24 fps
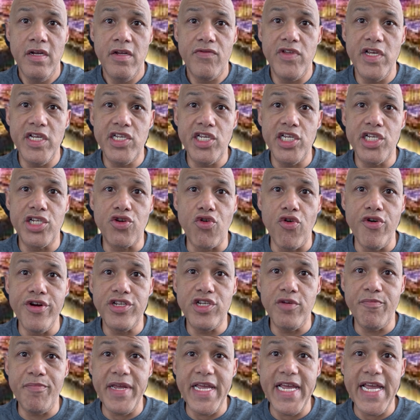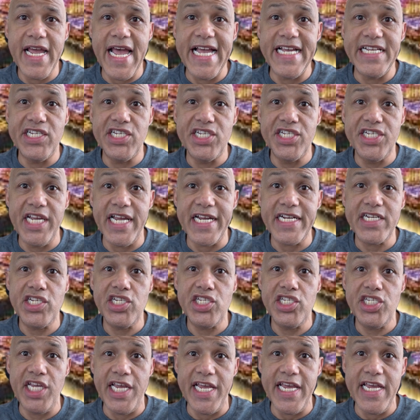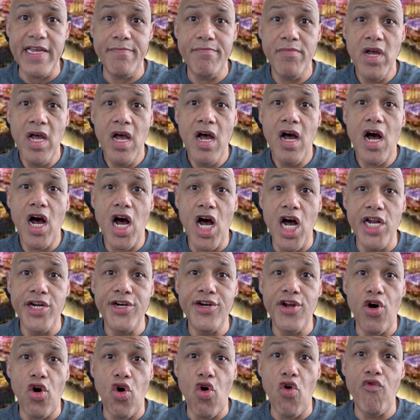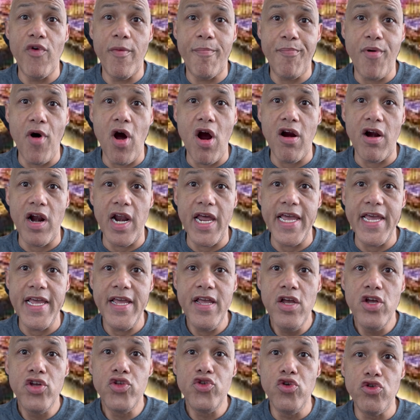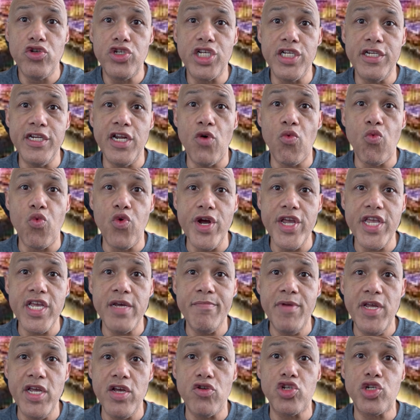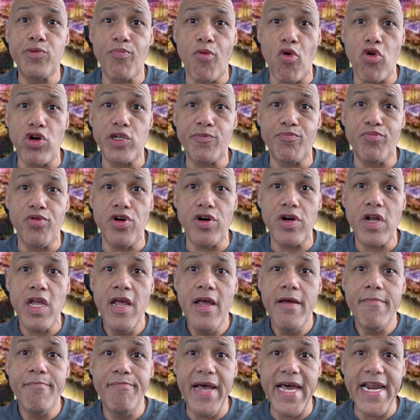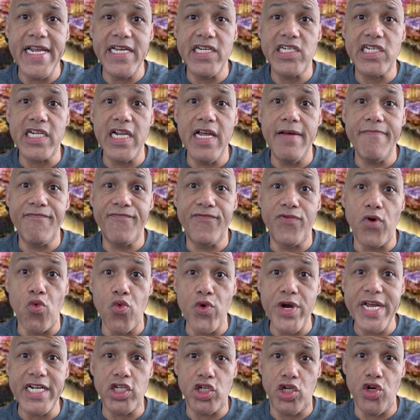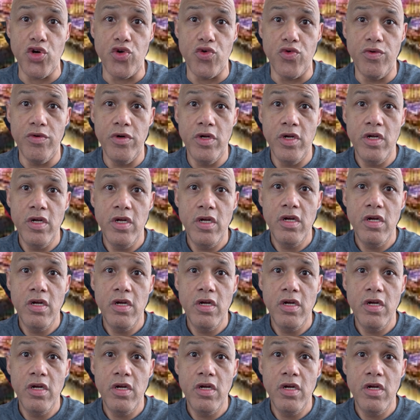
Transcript: This is going to be a 6-team under-over parlay using the William Hill Sportsbook betting slip for Week 2.